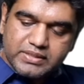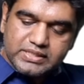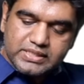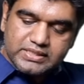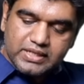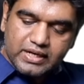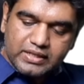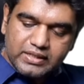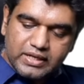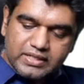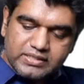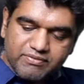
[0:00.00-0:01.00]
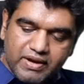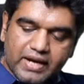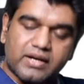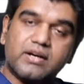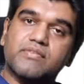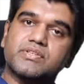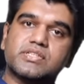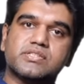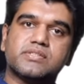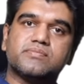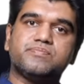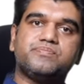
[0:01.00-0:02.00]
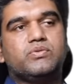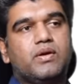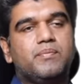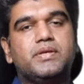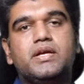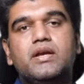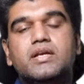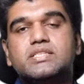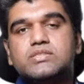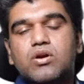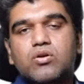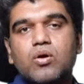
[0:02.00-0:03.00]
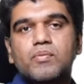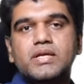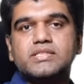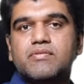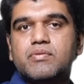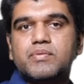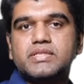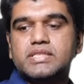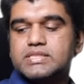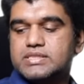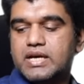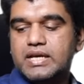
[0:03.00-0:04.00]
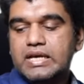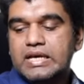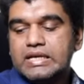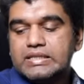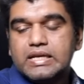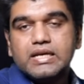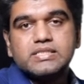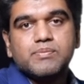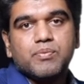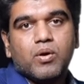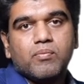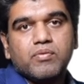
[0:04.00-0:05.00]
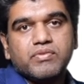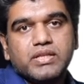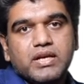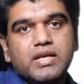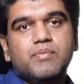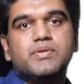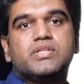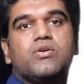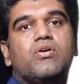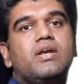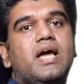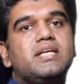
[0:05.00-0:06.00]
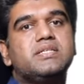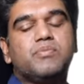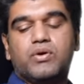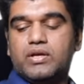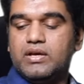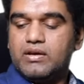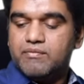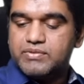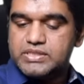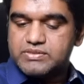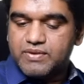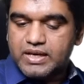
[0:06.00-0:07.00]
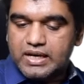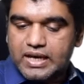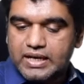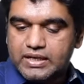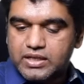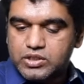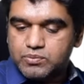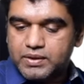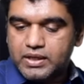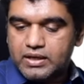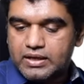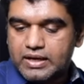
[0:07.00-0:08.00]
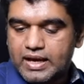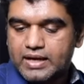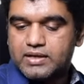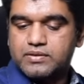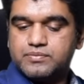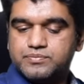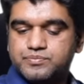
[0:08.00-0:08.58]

mixing study then it is a factor deficiency so APTT does not normalize after mixing study then it is a problem with an inhibitor or an antibody which is very likely to be LAC